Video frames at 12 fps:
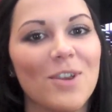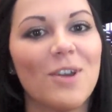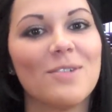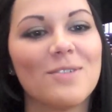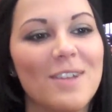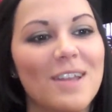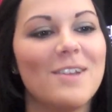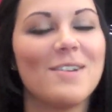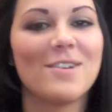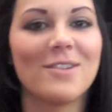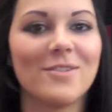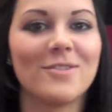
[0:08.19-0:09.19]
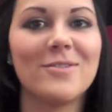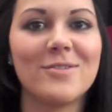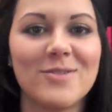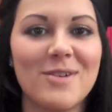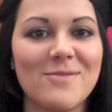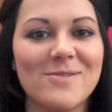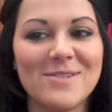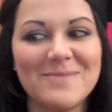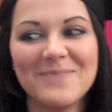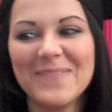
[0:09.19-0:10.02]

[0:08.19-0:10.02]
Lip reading: So good luck to everyone.